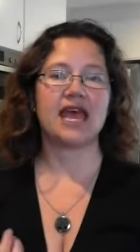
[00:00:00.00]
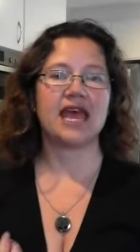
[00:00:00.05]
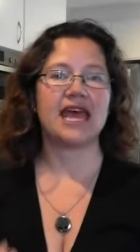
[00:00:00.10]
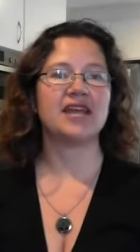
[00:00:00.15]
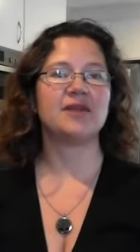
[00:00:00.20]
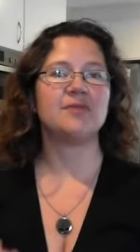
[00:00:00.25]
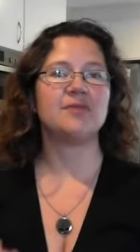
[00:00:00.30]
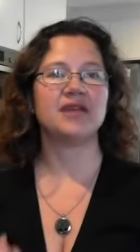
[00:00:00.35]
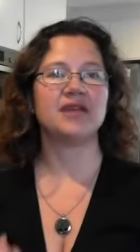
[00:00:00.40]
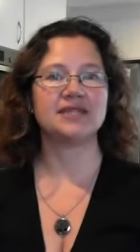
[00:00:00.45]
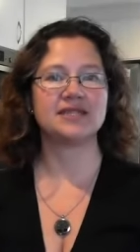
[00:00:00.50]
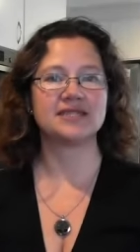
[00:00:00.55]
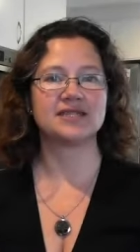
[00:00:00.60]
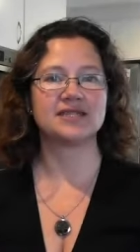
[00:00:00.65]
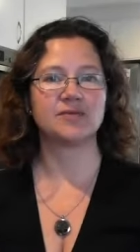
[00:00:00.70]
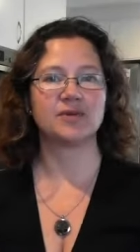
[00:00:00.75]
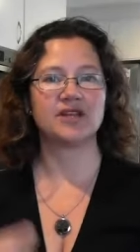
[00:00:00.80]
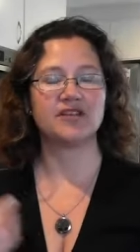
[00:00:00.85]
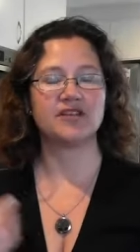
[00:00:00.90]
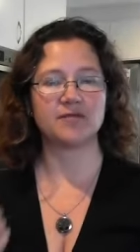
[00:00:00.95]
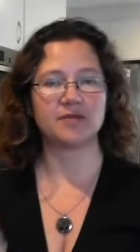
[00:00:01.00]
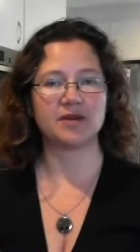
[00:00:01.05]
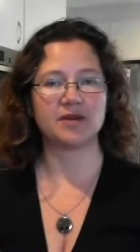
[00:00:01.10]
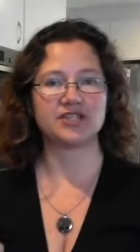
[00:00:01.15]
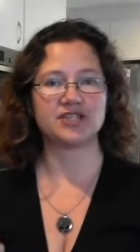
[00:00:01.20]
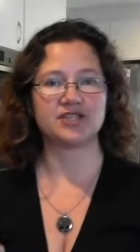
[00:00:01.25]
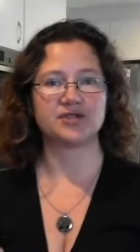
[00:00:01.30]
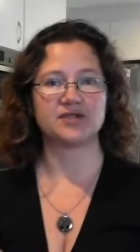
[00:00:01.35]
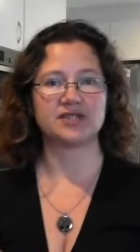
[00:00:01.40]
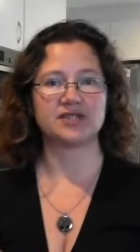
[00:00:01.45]
and it means that when you've
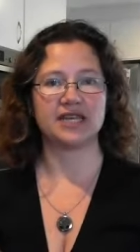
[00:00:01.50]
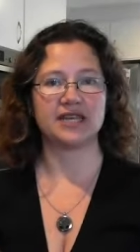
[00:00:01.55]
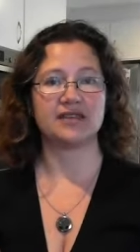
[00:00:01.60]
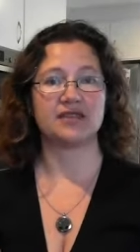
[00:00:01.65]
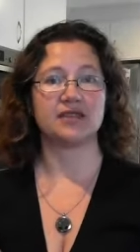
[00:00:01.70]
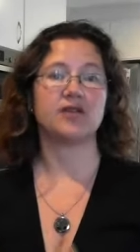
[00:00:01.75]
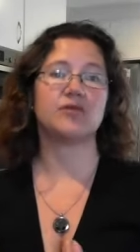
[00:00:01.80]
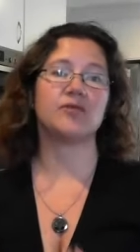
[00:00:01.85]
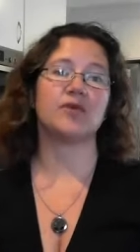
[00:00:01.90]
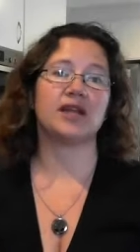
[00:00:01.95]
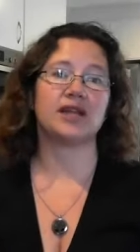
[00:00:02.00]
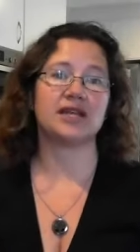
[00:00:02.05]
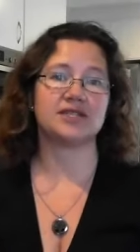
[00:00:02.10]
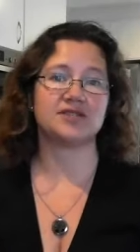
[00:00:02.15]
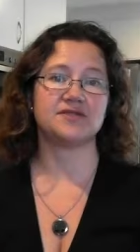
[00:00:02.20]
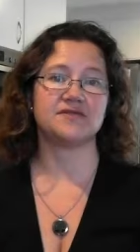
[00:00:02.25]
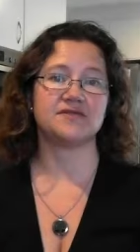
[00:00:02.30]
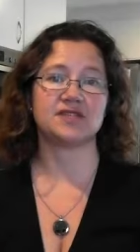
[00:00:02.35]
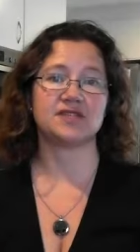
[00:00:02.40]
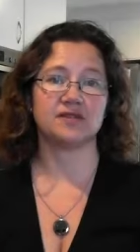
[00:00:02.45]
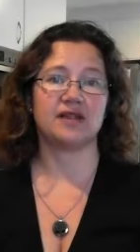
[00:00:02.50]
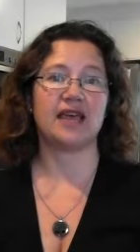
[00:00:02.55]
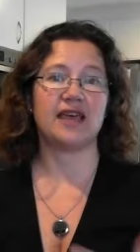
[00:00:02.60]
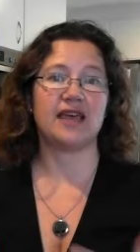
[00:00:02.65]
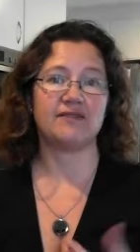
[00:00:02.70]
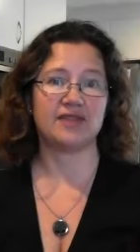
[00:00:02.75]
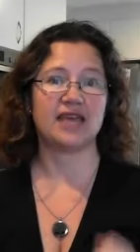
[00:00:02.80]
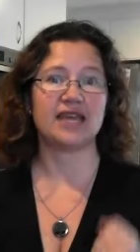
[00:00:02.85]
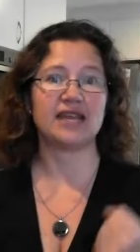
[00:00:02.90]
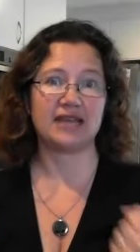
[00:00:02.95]
brushed your teeth and realise you still
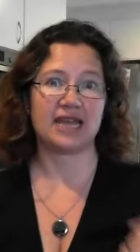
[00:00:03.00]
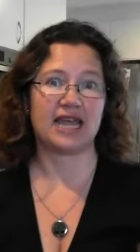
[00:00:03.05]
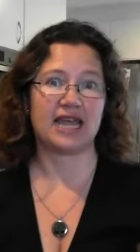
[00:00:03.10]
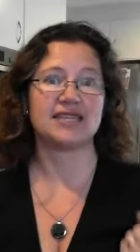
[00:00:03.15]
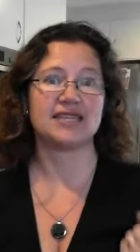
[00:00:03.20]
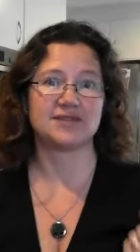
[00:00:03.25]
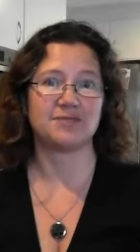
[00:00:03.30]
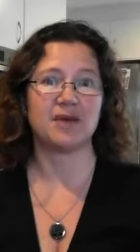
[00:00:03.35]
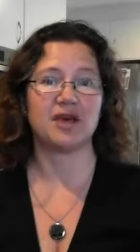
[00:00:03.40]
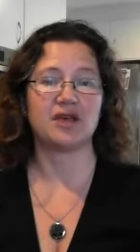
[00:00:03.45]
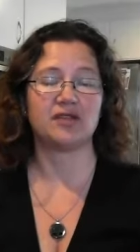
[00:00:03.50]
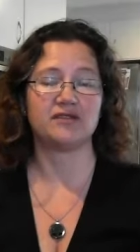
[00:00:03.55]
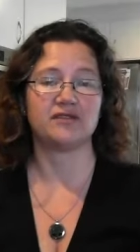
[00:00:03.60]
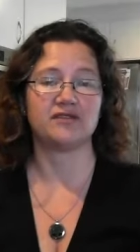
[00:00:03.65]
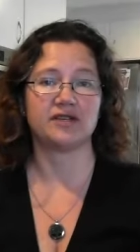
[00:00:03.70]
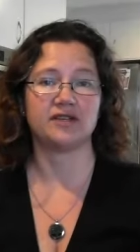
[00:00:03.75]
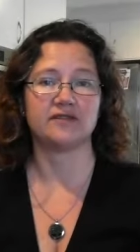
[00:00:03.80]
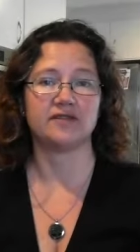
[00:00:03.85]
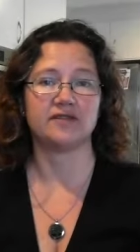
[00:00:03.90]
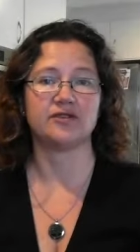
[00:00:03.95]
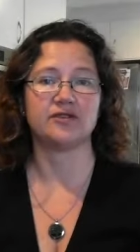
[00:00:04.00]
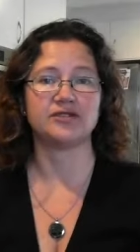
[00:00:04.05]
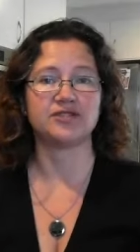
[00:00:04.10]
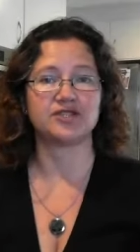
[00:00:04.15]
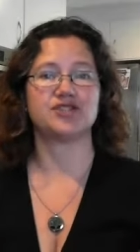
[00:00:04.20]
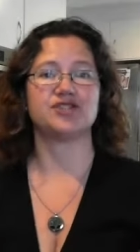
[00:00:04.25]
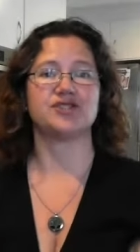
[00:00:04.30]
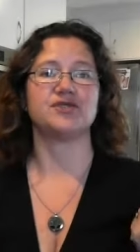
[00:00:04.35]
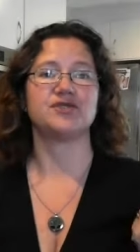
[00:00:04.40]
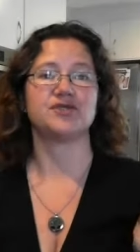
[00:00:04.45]
have that last mouthful of
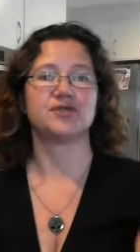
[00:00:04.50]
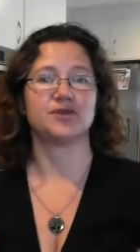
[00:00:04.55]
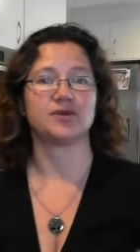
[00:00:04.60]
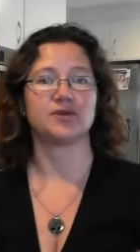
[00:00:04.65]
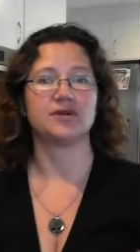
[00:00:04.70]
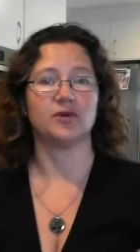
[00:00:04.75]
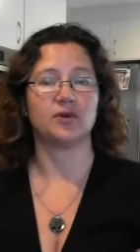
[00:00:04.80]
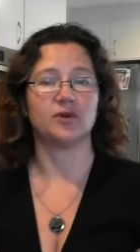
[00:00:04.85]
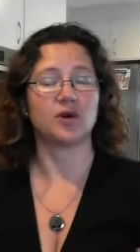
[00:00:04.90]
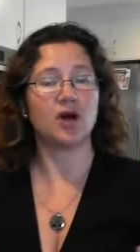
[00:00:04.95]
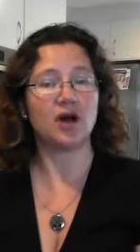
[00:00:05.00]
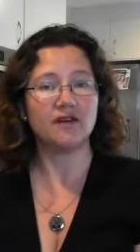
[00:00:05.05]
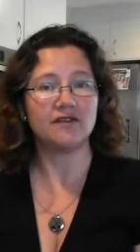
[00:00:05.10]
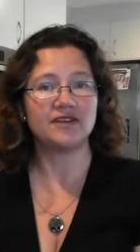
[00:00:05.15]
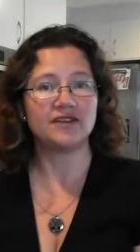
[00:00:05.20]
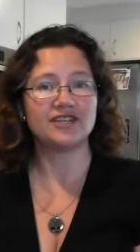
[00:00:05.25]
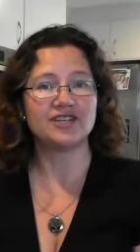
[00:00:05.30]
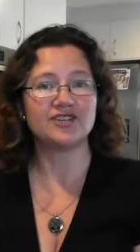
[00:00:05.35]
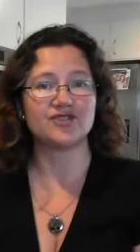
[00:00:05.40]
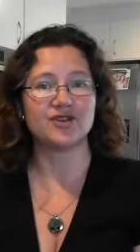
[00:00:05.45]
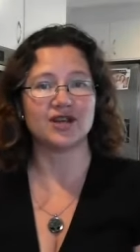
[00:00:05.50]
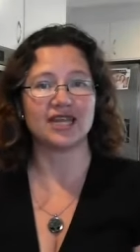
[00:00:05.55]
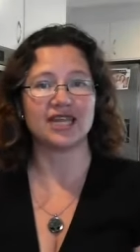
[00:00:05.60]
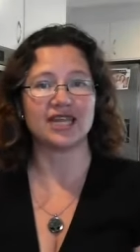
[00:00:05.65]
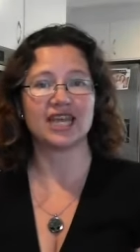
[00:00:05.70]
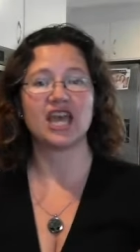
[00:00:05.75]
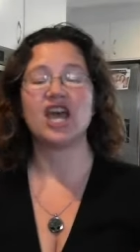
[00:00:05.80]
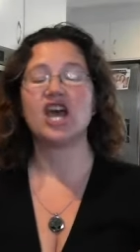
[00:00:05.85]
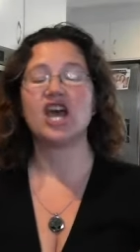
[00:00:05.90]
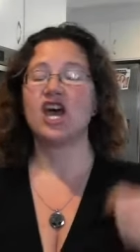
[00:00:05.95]
orange juice or coffee to
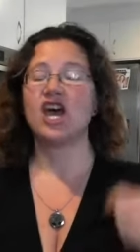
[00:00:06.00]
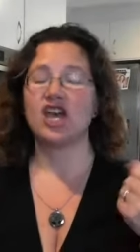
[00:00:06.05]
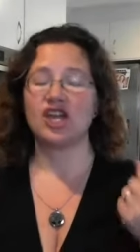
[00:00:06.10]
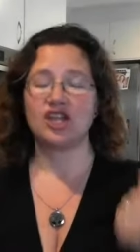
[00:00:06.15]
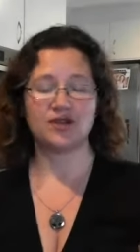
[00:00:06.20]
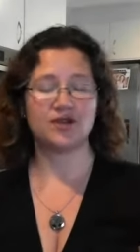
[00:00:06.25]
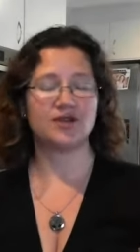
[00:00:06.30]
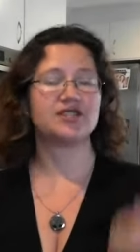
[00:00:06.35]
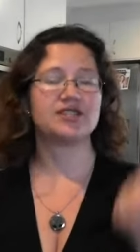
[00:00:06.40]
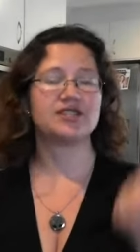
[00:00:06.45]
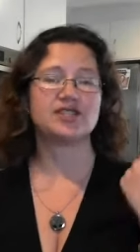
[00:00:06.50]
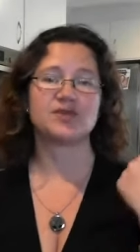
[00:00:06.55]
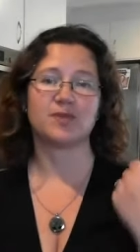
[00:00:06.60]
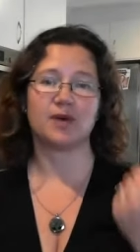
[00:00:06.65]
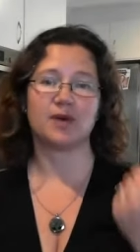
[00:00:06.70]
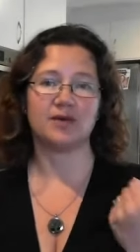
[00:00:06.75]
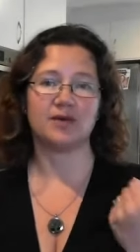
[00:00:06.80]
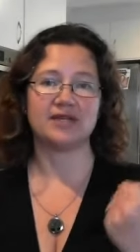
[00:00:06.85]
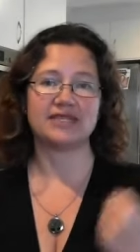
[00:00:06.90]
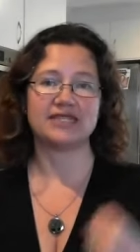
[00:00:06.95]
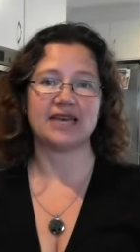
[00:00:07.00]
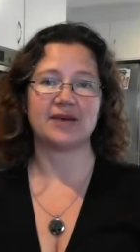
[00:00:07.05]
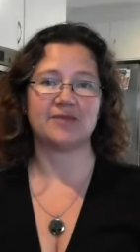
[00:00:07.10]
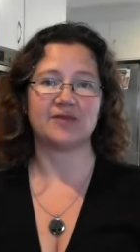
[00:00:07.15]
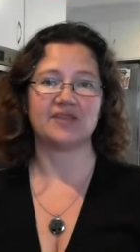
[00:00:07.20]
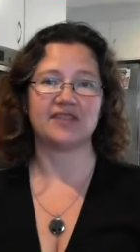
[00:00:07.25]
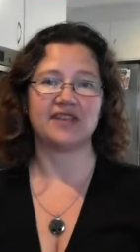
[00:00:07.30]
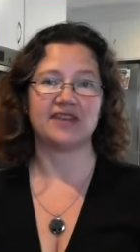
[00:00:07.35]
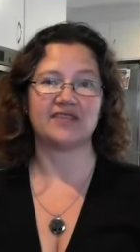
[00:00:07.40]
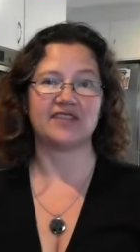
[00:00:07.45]
drink, you can just swallow it down
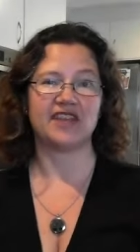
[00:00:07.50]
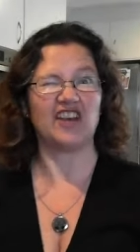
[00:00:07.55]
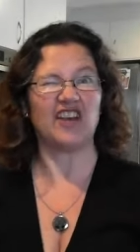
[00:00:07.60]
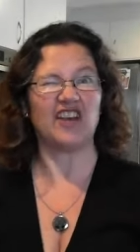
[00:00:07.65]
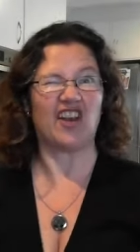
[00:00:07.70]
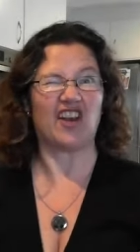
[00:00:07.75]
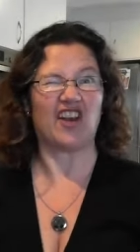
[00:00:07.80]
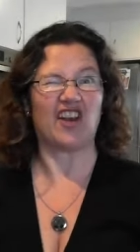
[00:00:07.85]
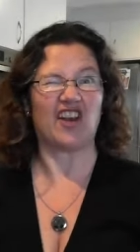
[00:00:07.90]
without that